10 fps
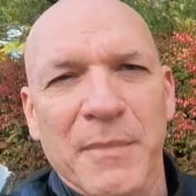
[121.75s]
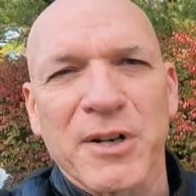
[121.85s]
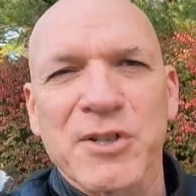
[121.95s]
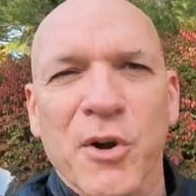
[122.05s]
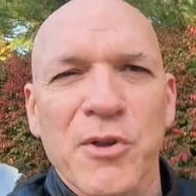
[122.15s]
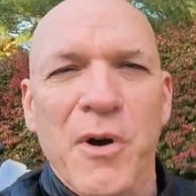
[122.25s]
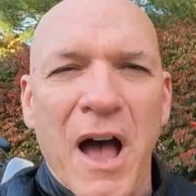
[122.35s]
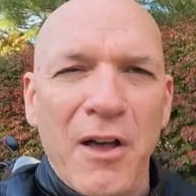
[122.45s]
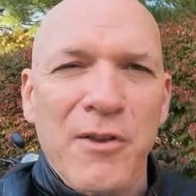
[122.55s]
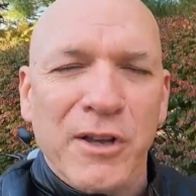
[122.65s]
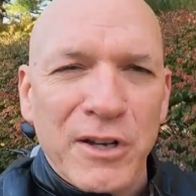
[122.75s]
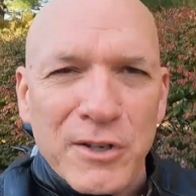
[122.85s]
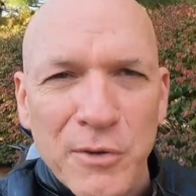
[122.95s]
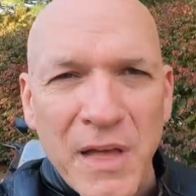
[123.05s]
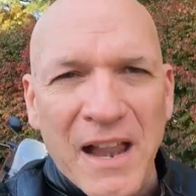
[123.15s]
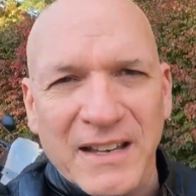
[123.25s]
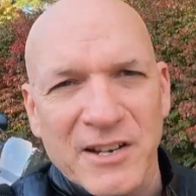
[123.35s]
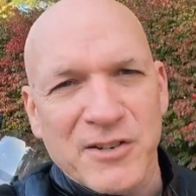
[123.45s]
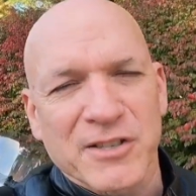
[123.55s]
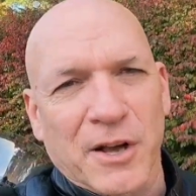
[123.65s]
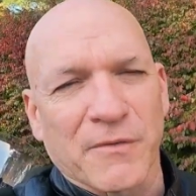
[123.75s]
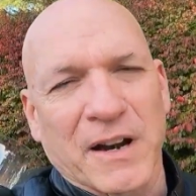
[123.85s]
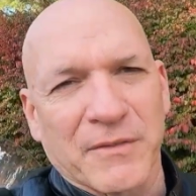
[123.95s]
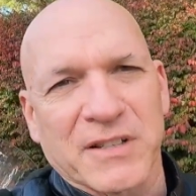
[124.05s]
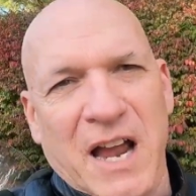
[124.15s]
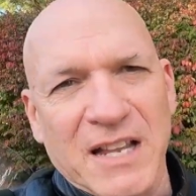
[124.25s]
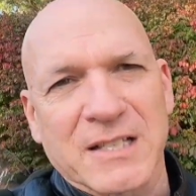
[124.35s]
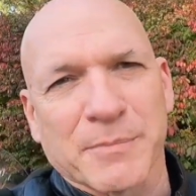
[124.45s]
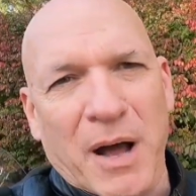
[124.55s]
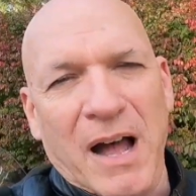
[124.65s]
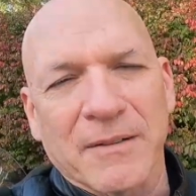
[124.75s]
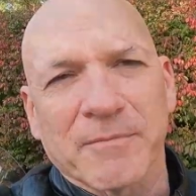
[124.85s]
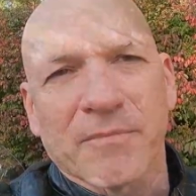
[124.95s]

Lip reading: going to show you how you can do that to get yourself out of a tight spot.